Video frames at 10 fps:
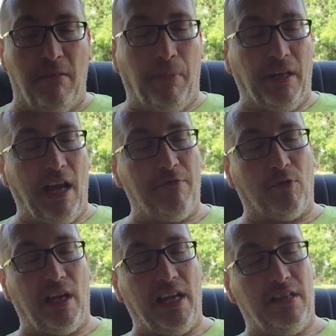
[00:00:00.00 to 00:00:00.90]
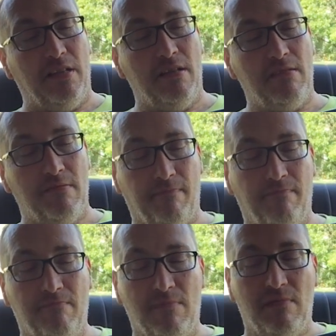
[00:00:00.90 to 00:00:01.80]
but I've ran
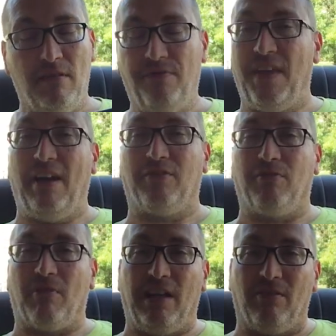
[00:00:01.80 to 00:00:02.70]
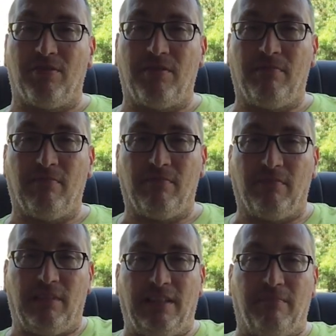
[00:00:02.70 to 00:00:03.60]
1,000 rounds,
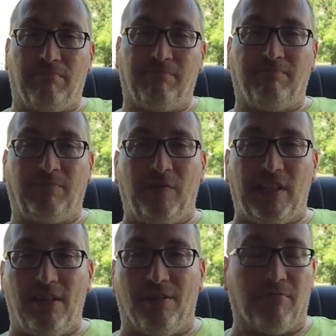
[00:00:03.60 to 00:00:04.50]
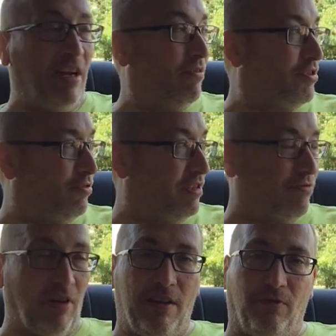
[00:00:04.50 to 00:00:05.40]
1,500 rounds through
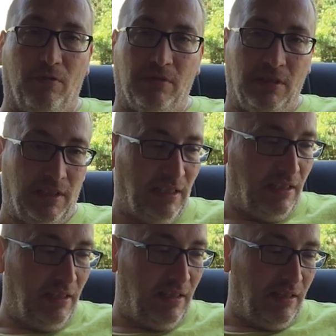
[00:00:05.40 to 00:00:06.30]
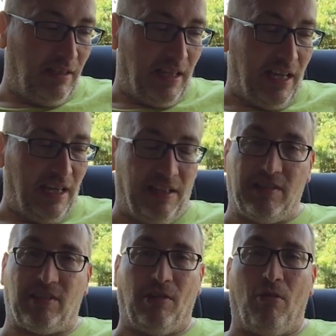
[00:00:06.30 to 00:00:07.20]
this rifle, and
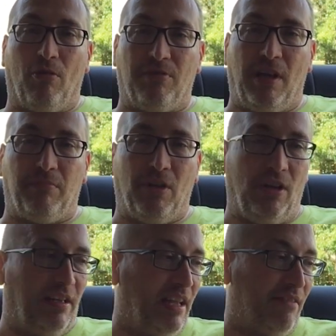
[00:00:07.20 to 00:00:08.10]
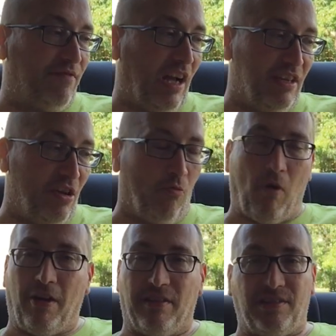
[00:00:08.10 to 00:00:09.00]
it's still holding up good. I've got no
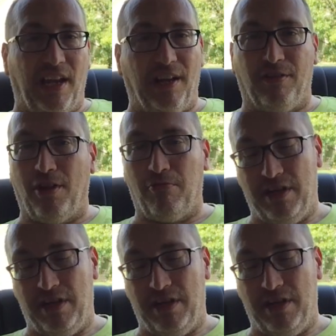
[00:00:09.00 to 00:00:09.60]
wear and tear, no